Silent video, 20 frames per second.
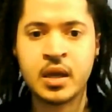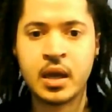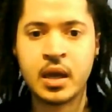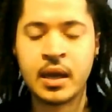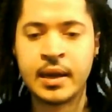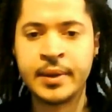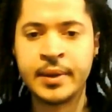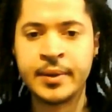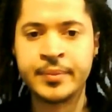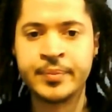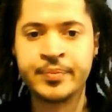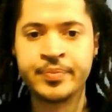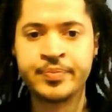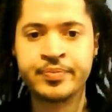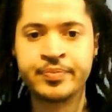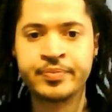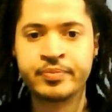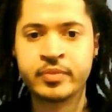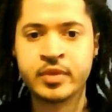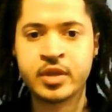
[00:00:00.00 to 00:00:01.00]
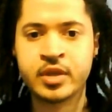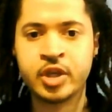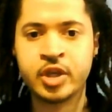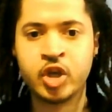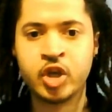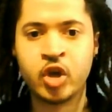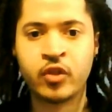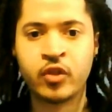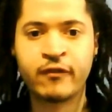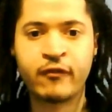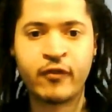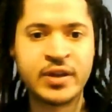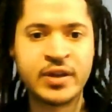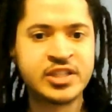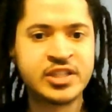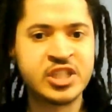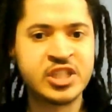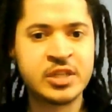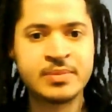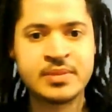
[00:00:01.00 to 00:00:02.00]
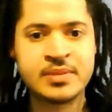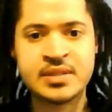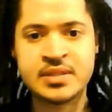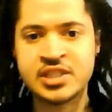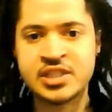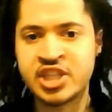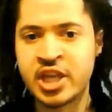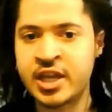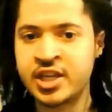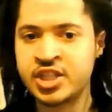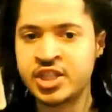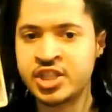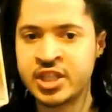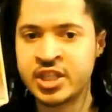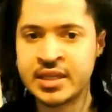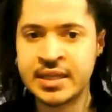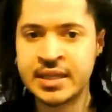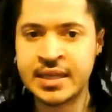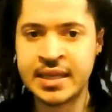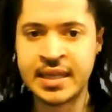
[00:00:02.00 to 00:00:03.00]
the friendships changing